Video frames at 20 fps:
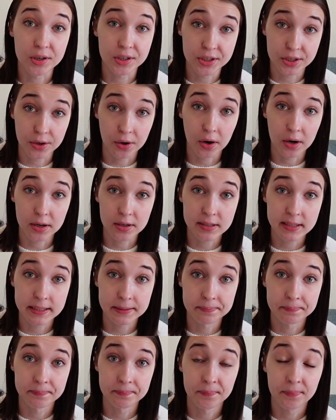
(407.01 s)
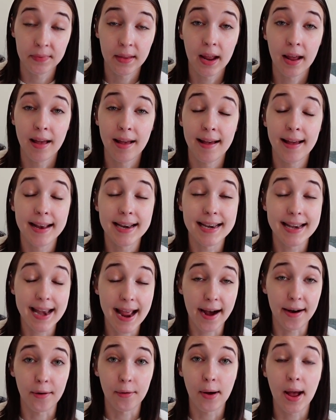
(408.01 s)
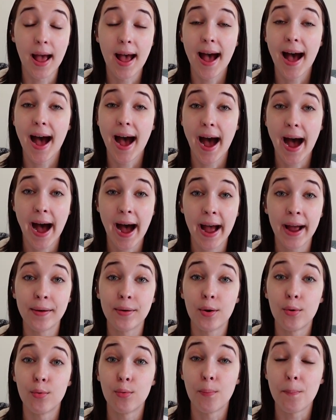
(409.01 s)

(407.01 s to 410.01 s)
stars. Now, I